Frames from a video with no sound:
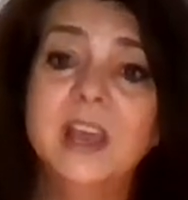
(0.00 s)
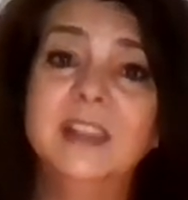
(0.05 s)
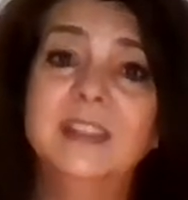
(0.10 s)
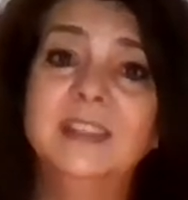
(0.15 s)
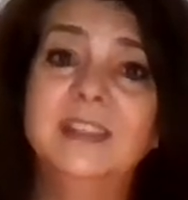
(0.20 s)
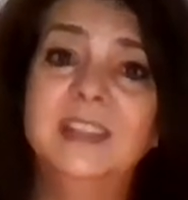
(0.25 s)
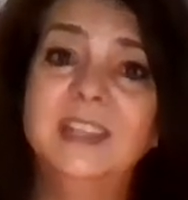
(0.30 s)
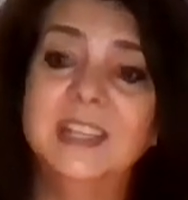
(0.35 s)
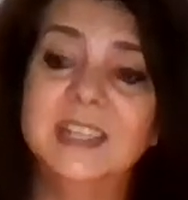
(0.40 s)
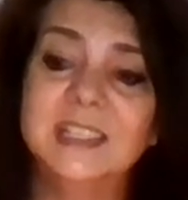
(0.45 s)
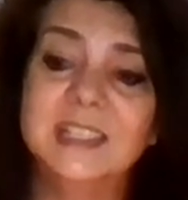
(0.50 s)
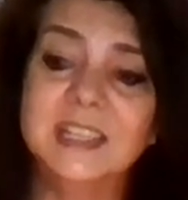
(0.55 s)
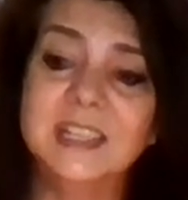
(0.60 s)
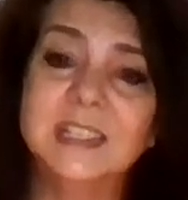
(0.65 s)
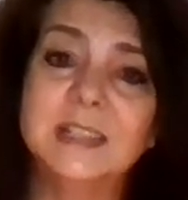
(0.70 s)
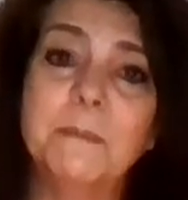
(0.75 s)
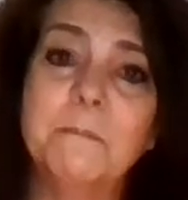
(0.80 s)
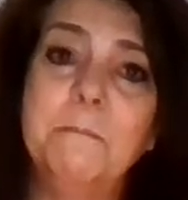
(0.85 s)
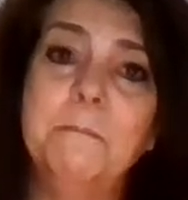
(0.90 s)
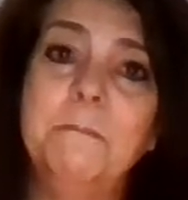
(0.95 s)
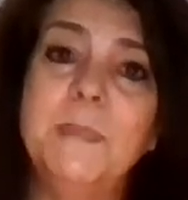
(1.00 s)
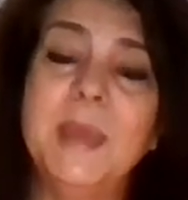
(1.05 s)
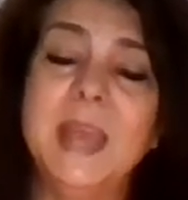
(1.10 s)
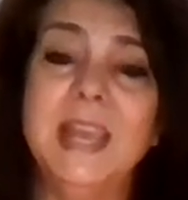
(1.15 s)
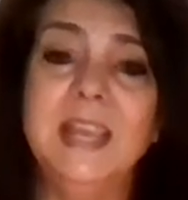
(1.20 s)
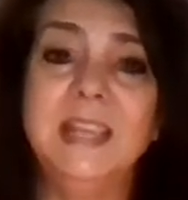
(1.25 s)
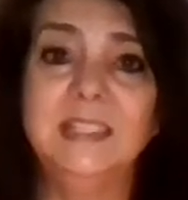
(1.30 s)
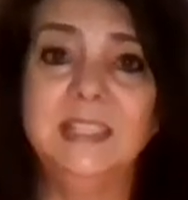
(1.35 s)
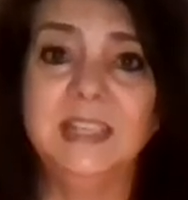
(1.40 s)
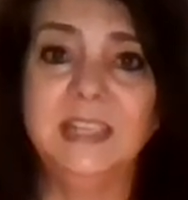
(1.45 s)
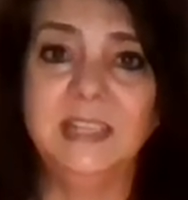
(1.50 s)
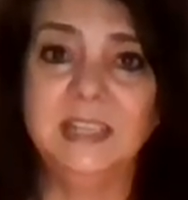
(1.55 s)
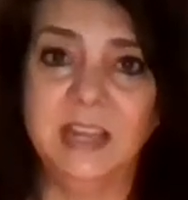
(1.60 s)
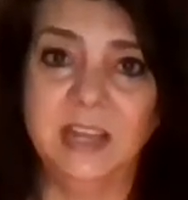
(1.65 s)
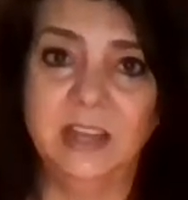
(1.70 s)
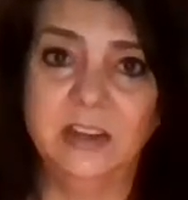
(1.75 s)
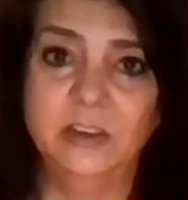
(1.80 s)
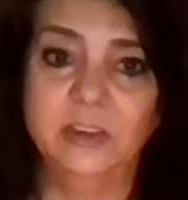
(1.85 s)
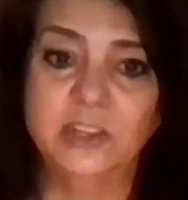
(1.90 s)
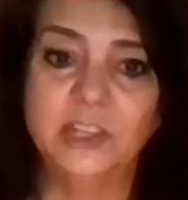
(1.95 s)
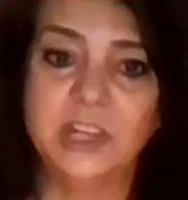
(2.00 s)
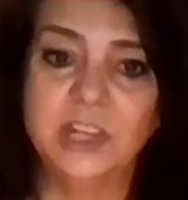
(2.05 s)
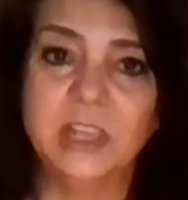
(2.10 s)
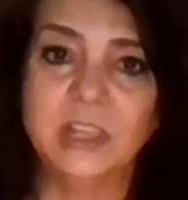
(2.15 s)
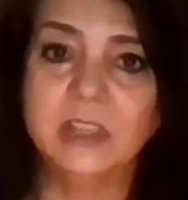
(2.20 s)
This is amazing energy.